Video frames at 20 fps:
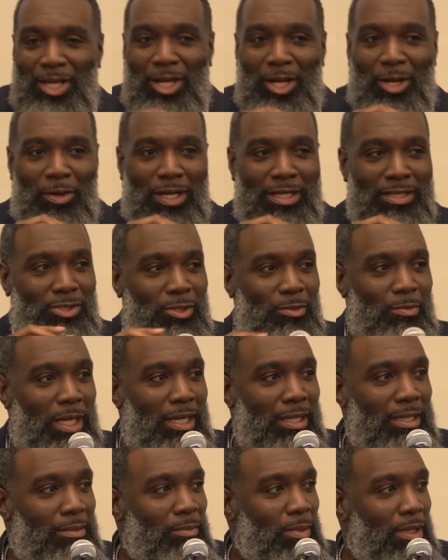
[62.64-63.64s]
All right, so
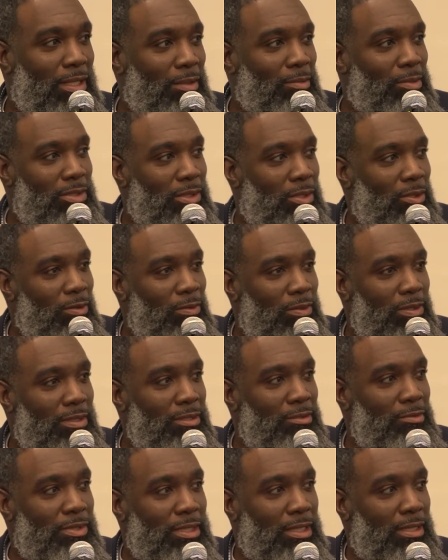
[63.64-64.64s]
my name is Cole
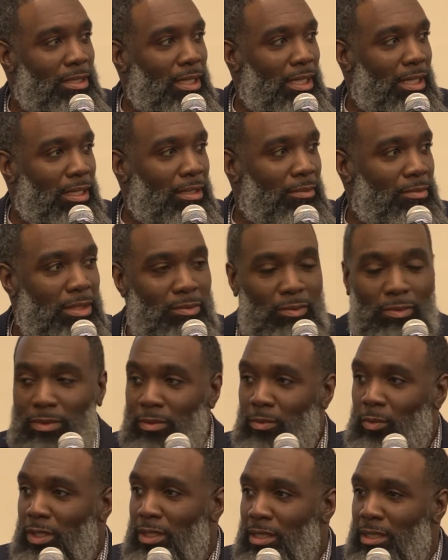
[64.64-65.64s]
Williams, and I am
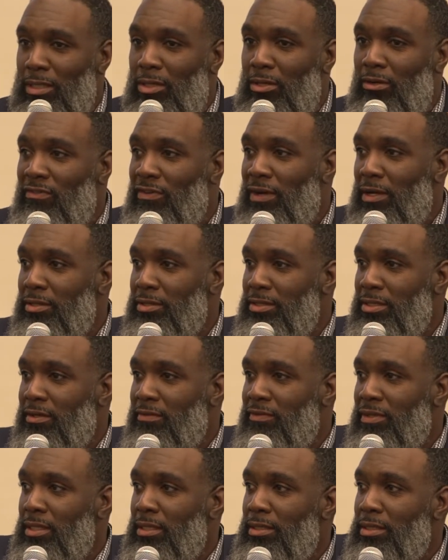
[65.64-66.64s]
one of the co-founders
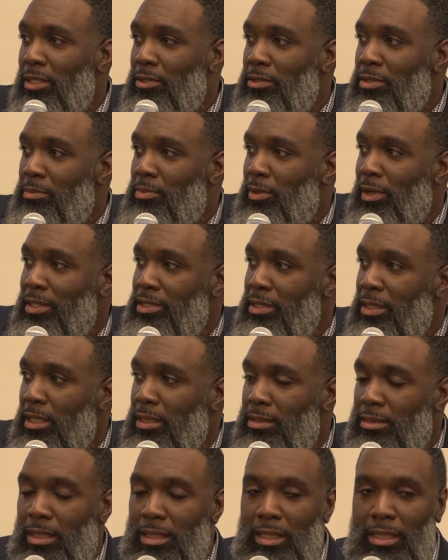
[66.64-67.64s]
of the Delta
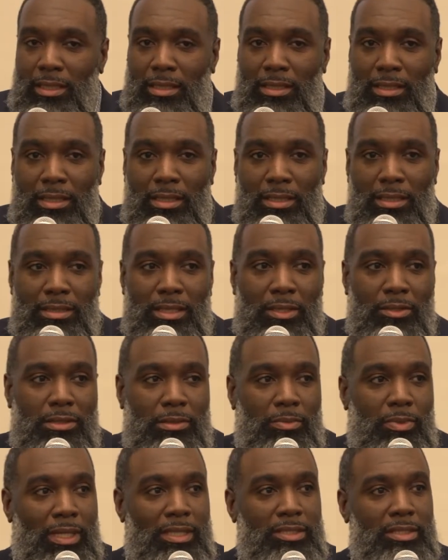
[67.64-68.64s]
Project. And the
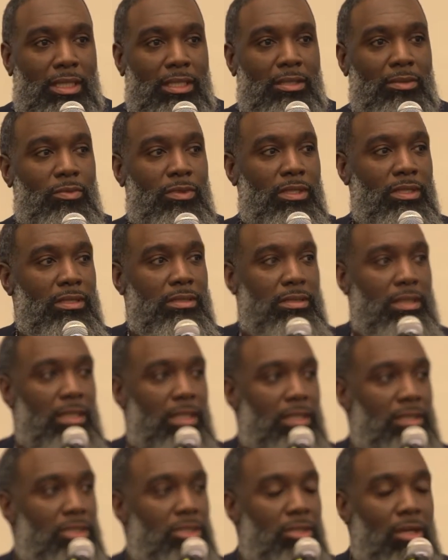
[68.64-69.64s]
Delta Project was
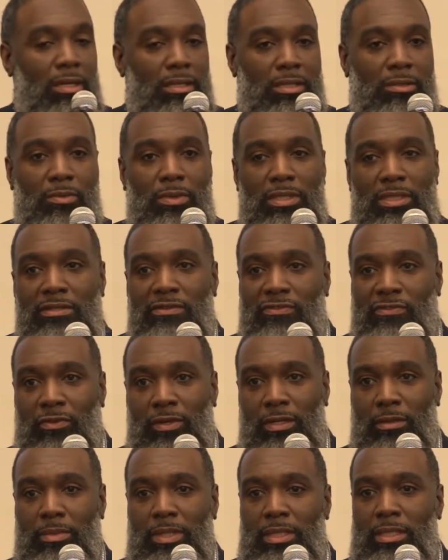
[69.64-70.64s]
started really
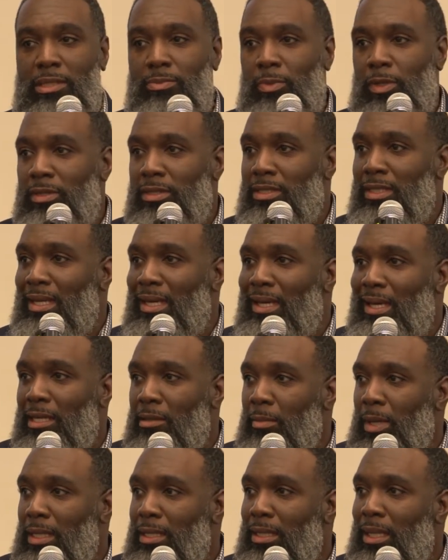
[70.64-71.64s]
from an experience that I had
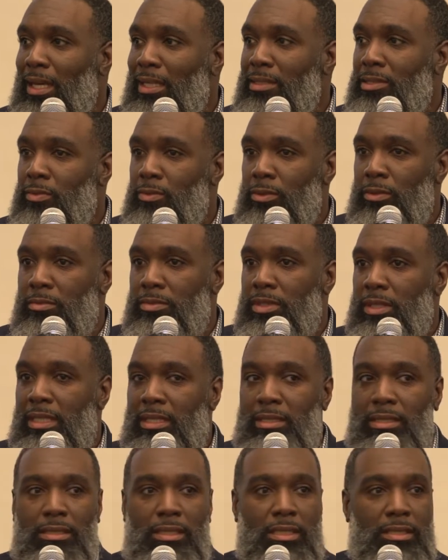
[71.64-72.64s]
in my classroom
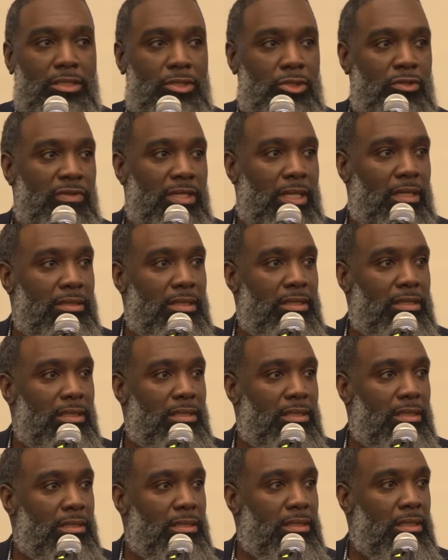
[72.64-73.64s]
in the Juvenile
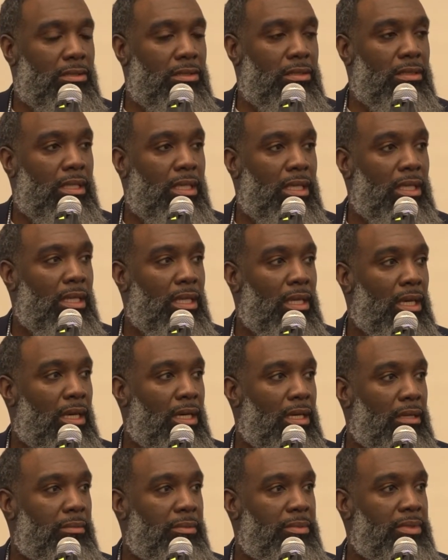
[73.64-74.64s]
Detention Center
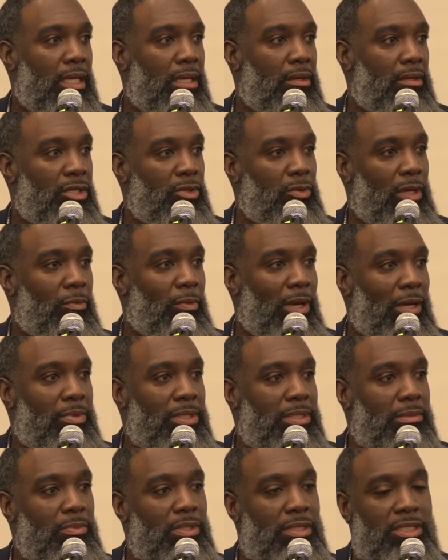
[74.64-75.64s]
there in Grand
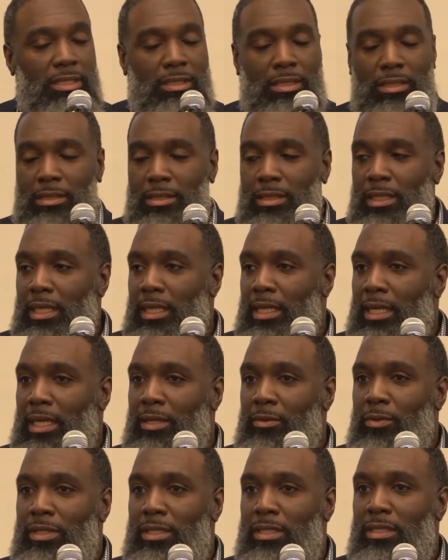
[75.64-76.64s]
Rapids, Michigan.
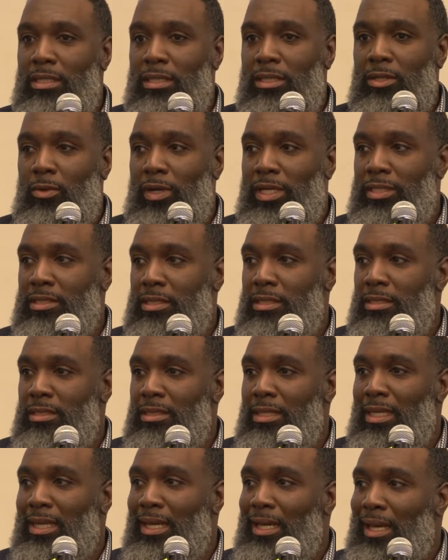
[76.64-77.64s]
And really the question
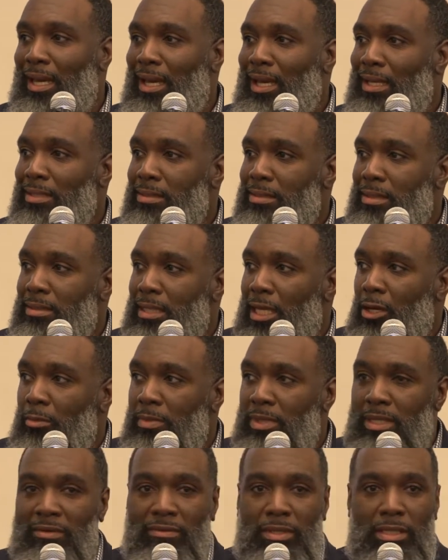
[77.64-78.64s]
that I asked is, how
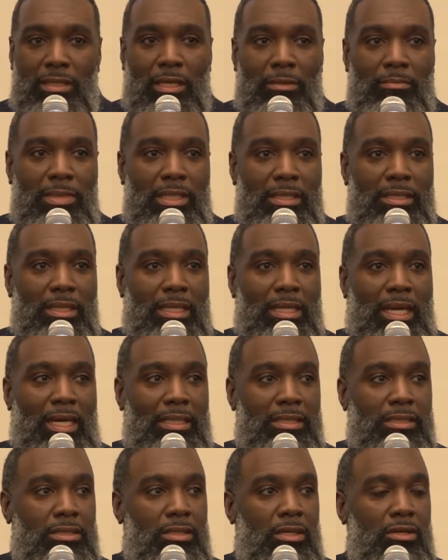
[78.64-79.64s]
many of the young men that I
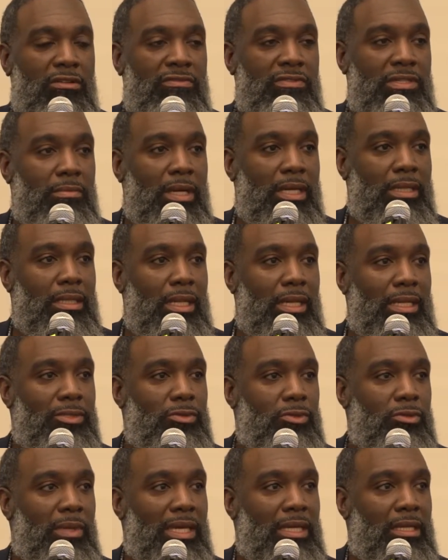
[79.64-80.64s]
served in my
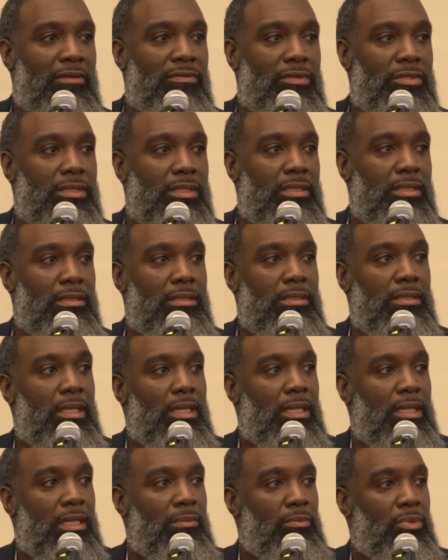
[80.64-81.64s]
classroom had ever seen
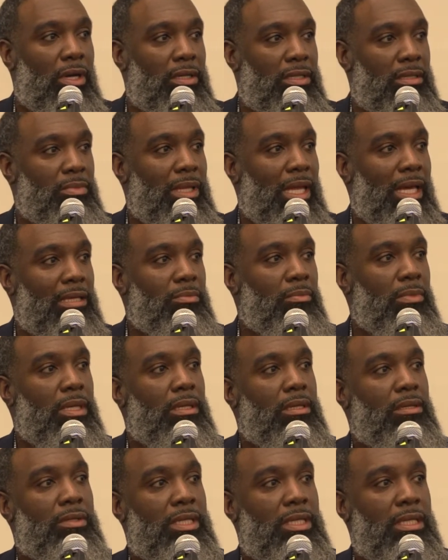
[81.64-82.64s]
a brown and black
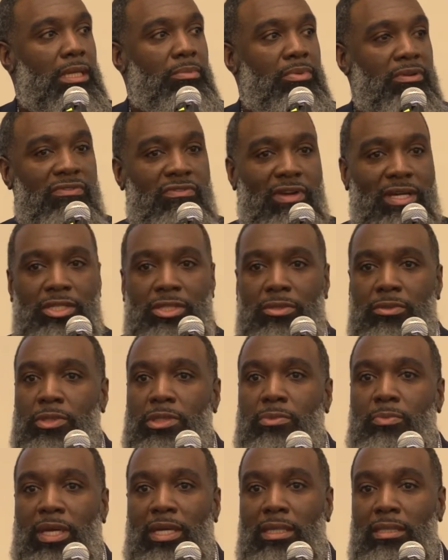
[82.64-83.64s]
male in a professional
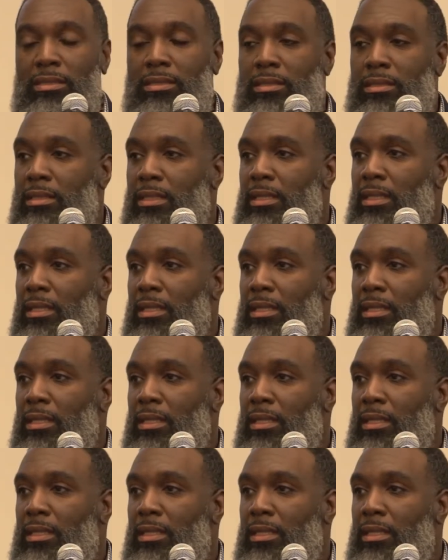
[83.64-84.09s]
space?